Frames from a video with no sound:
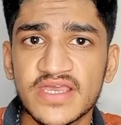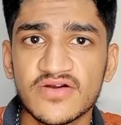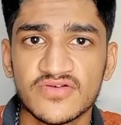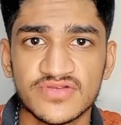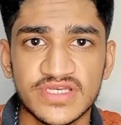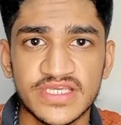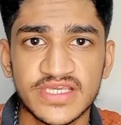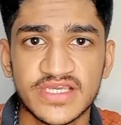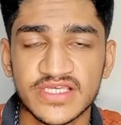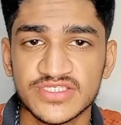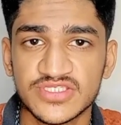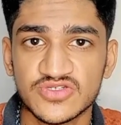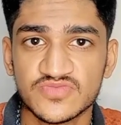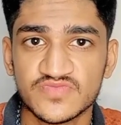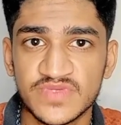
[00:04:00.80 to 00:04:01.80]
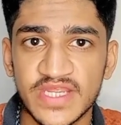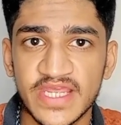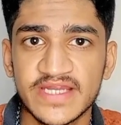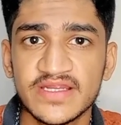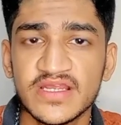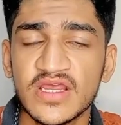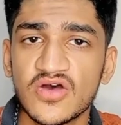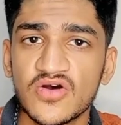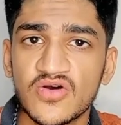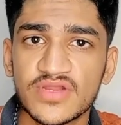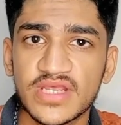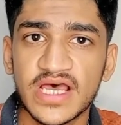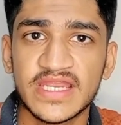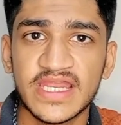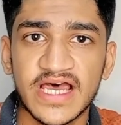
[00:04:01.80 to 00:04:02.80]
they only consume dead
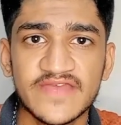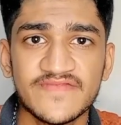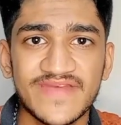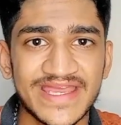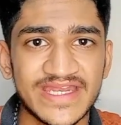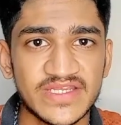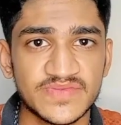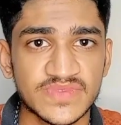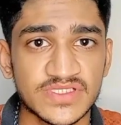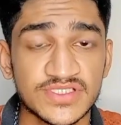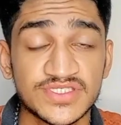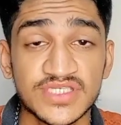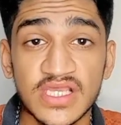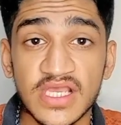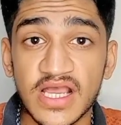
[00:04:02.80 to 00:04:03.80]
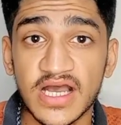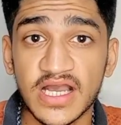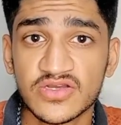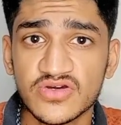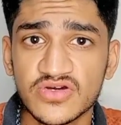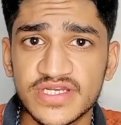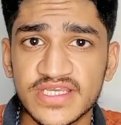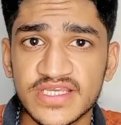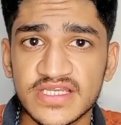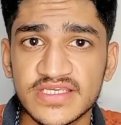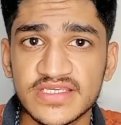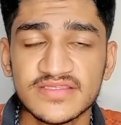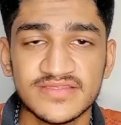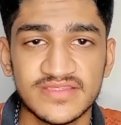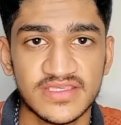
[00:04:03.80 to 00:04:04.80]
or alive animals.
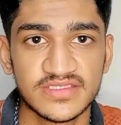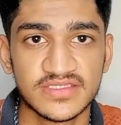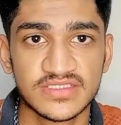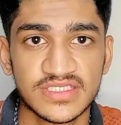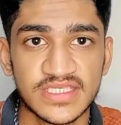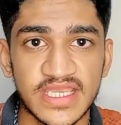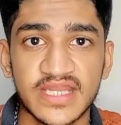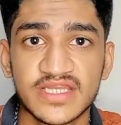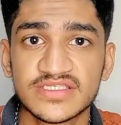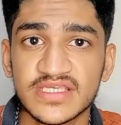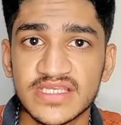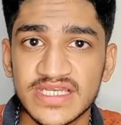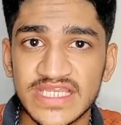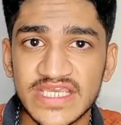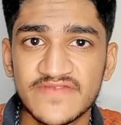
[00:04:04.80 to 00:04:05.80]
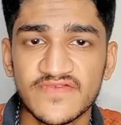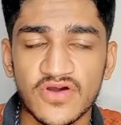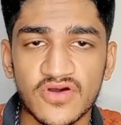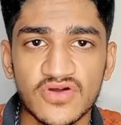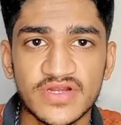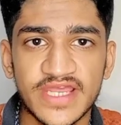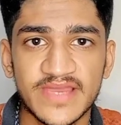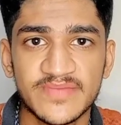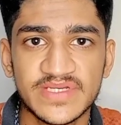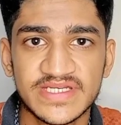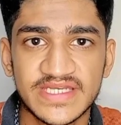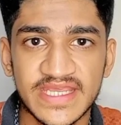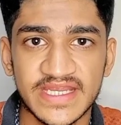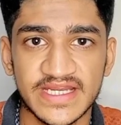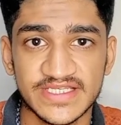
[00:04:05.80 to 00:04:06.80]
Accordingly, these insects leave old
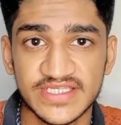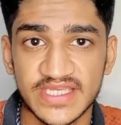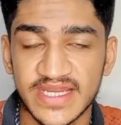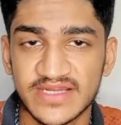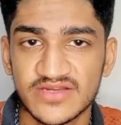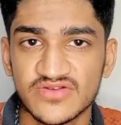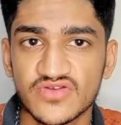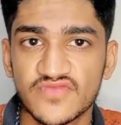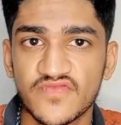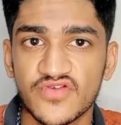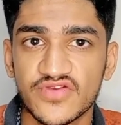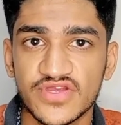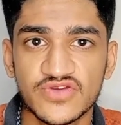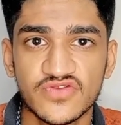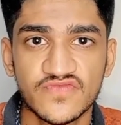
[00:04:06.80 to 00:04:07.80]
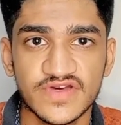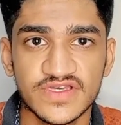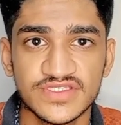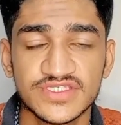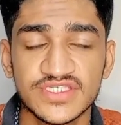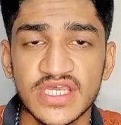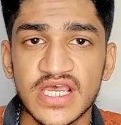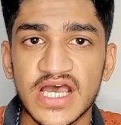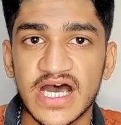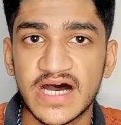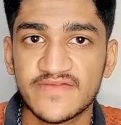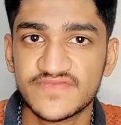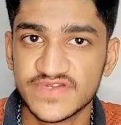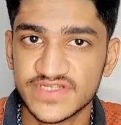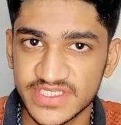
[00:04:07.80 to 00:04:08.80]
habitats and look for new ones
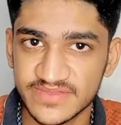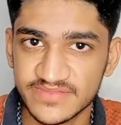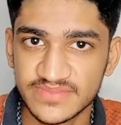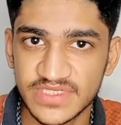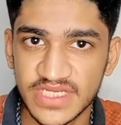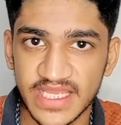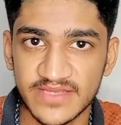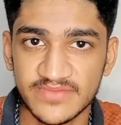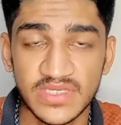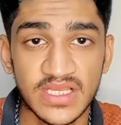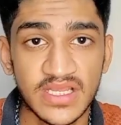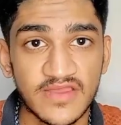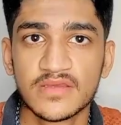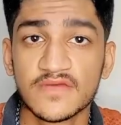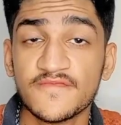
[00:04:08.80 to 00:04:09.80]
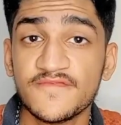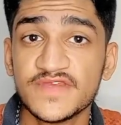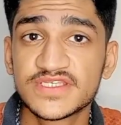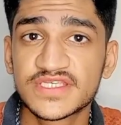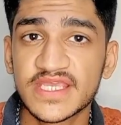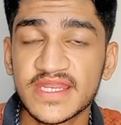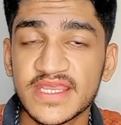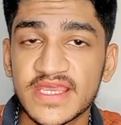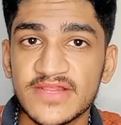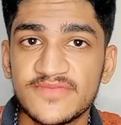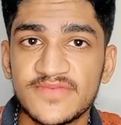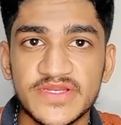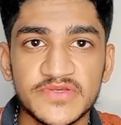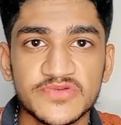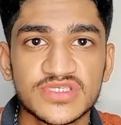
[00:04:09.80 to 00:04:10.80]
after some time, which can
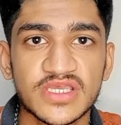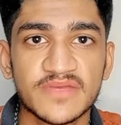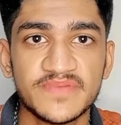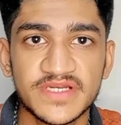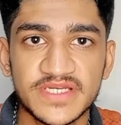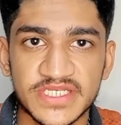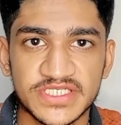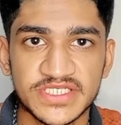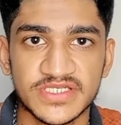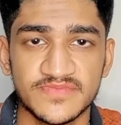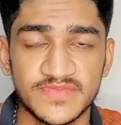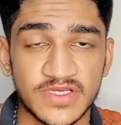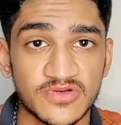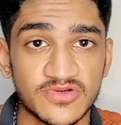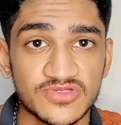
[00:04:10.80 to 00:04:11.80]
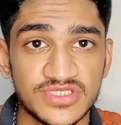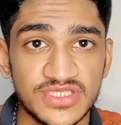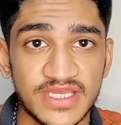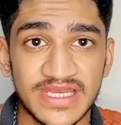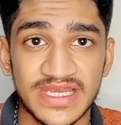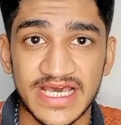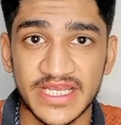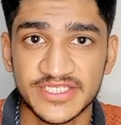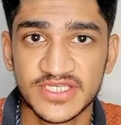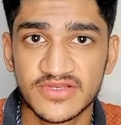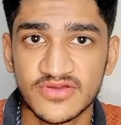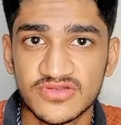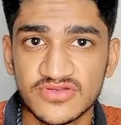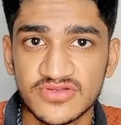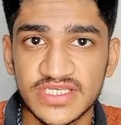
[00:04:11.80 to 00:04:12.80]
help reduce competition because their larger
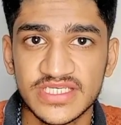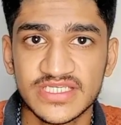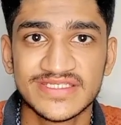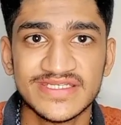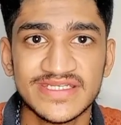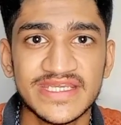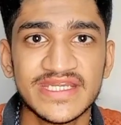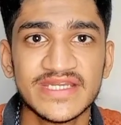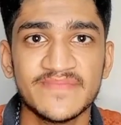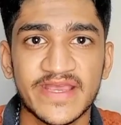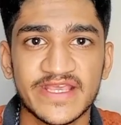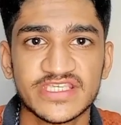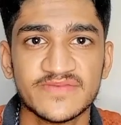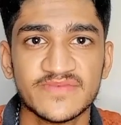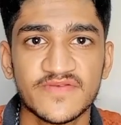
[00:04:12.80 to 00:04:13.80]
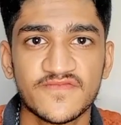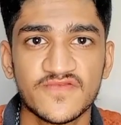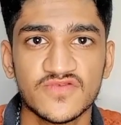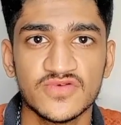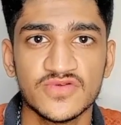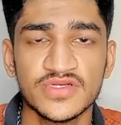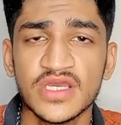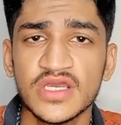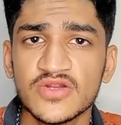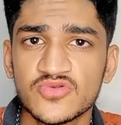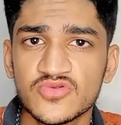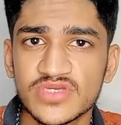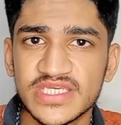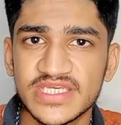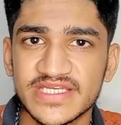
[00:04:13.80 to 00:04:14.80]
colonies need maximum food
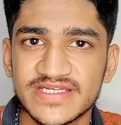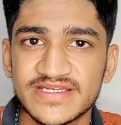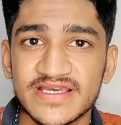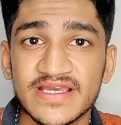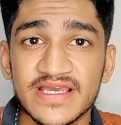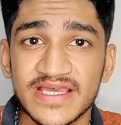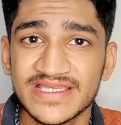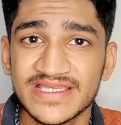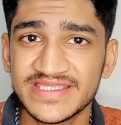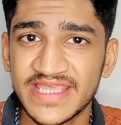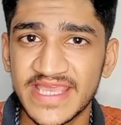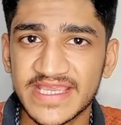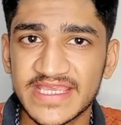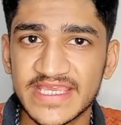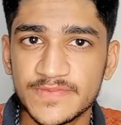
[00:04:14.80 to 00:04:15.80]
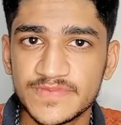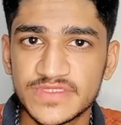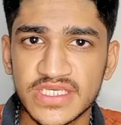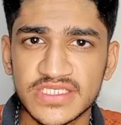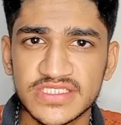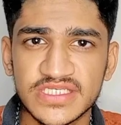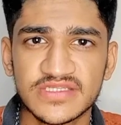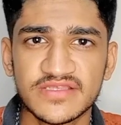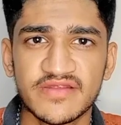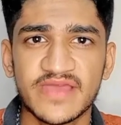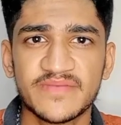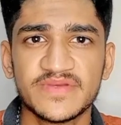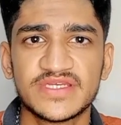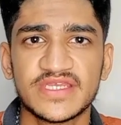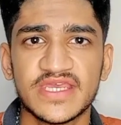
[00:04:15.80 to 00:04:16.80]
to eat. They keep changing their
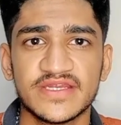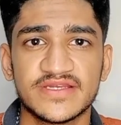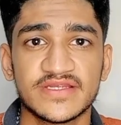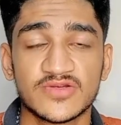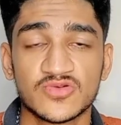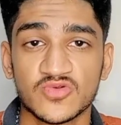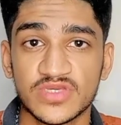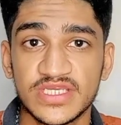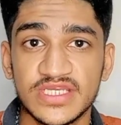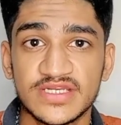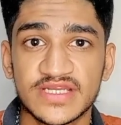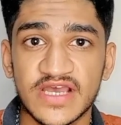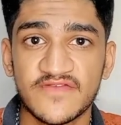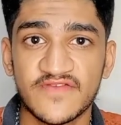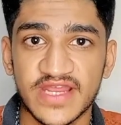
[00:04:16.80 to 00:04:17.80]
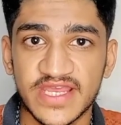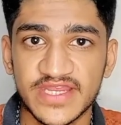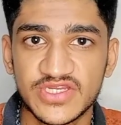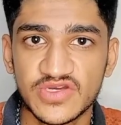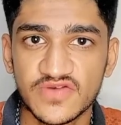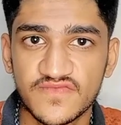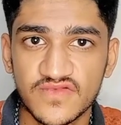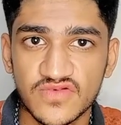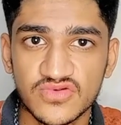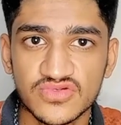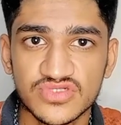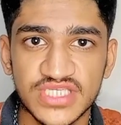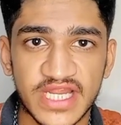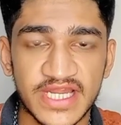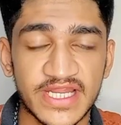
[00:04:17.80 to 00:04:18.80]
habitat to eat a variety of
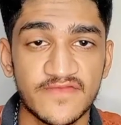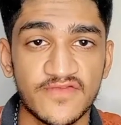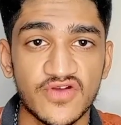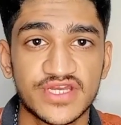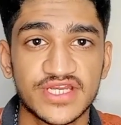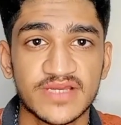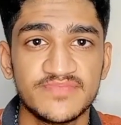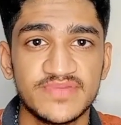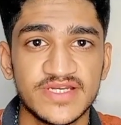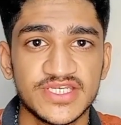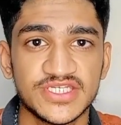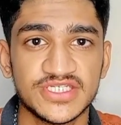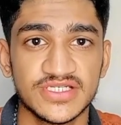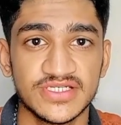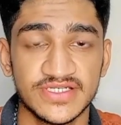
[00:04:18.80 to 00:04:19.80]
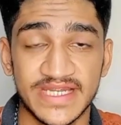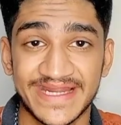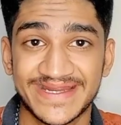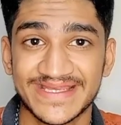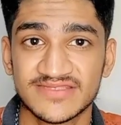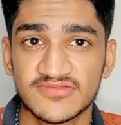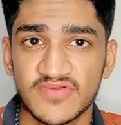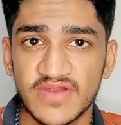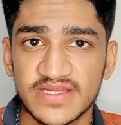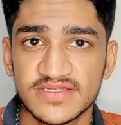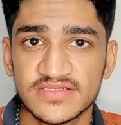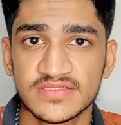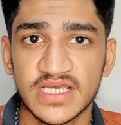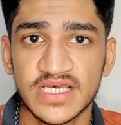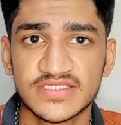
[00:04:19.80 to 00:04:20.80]
foods and avoid competition that can
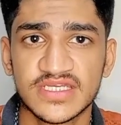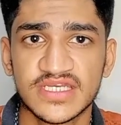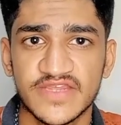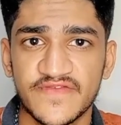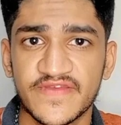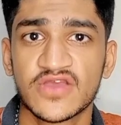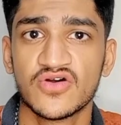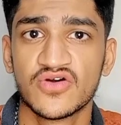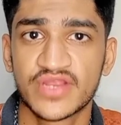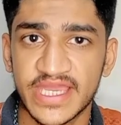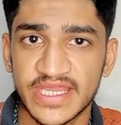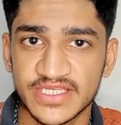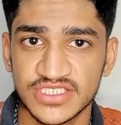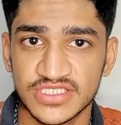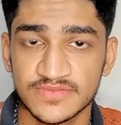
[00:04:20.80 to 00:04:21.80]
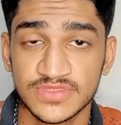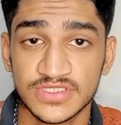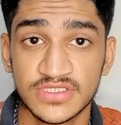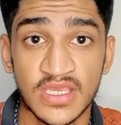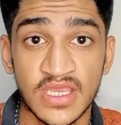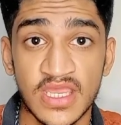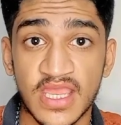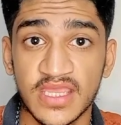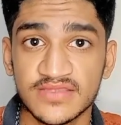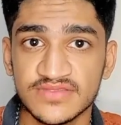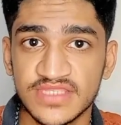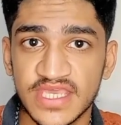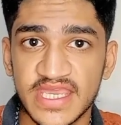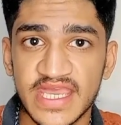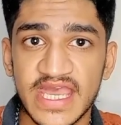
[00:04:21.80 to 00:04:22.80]
threaten other living organisms.
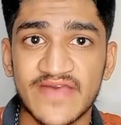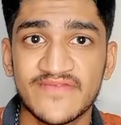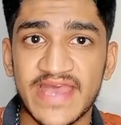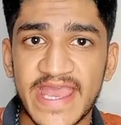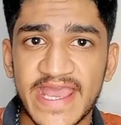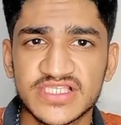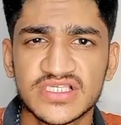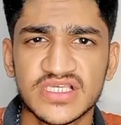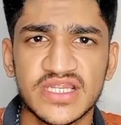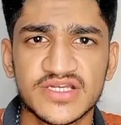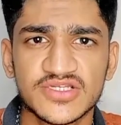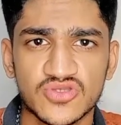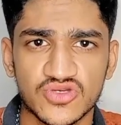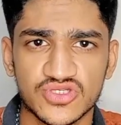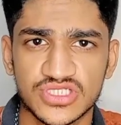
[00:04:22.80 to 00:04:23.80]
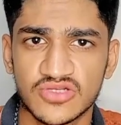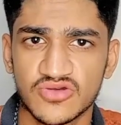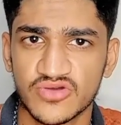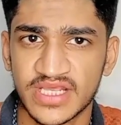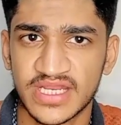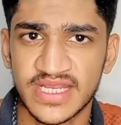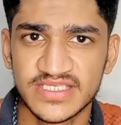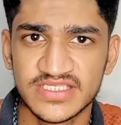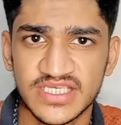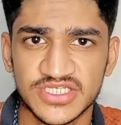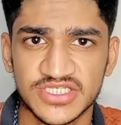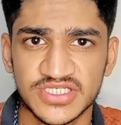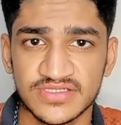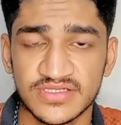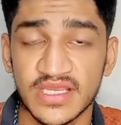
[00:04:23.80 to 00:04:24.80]
They have excellent social
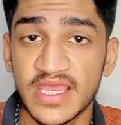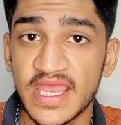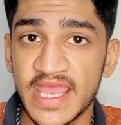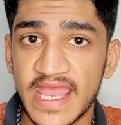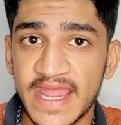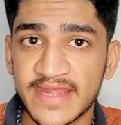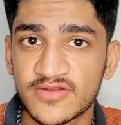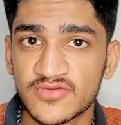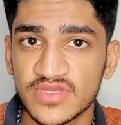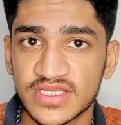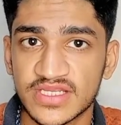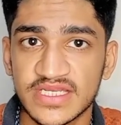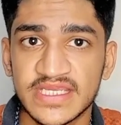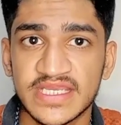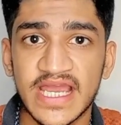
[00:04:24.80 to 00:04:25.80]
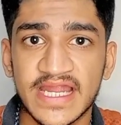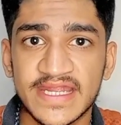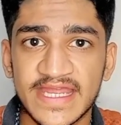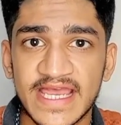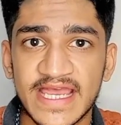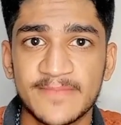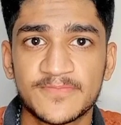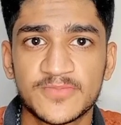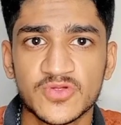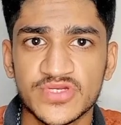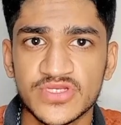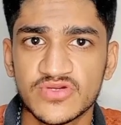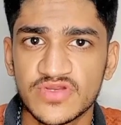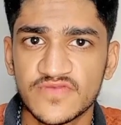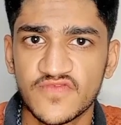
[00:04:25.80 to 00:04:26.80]
organization and quickly adapt to
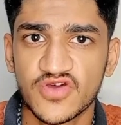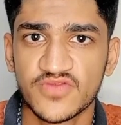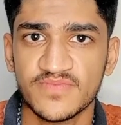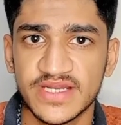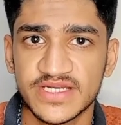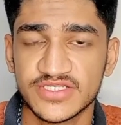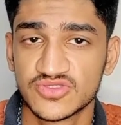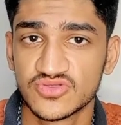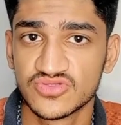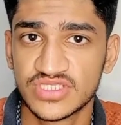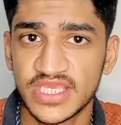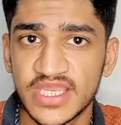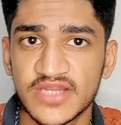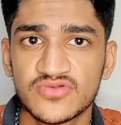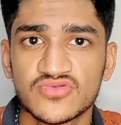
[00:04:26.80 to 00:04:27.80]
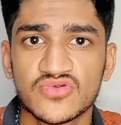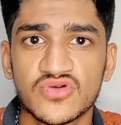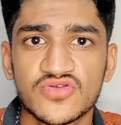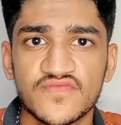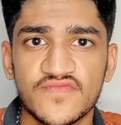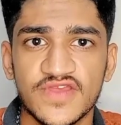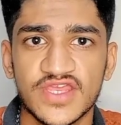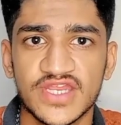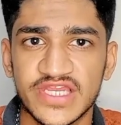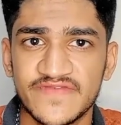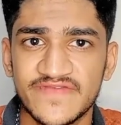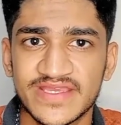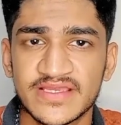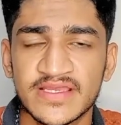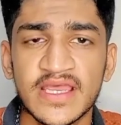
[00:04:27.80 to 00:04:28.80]
new environments, so they do not fear
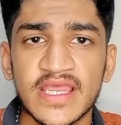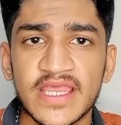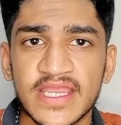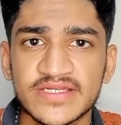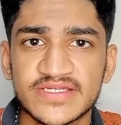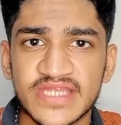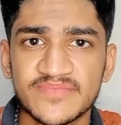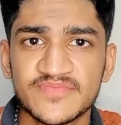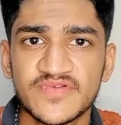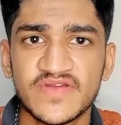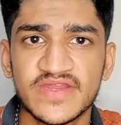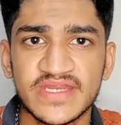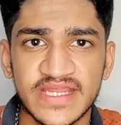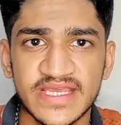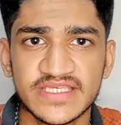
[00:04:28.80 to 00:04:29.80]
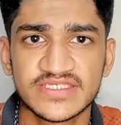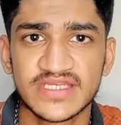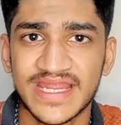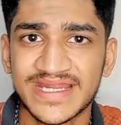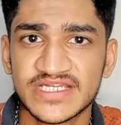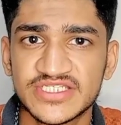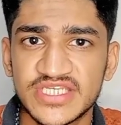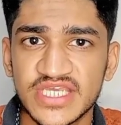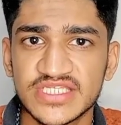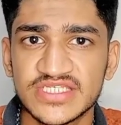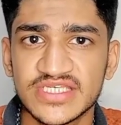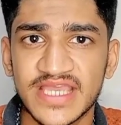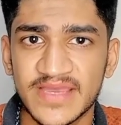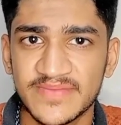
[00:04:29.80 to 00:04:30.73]
living in temporary nests and changing